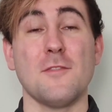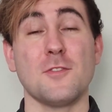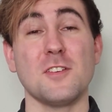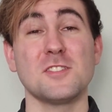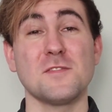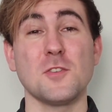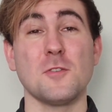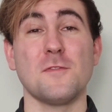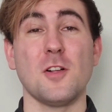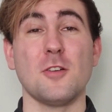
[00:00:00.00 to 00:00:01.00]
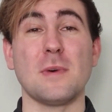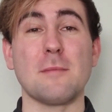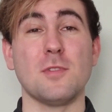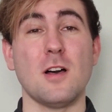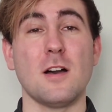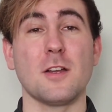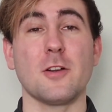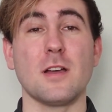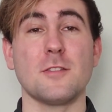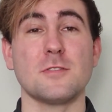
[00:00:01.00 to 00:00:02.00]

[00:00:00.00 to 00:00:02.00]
For those of you who follow my blog or other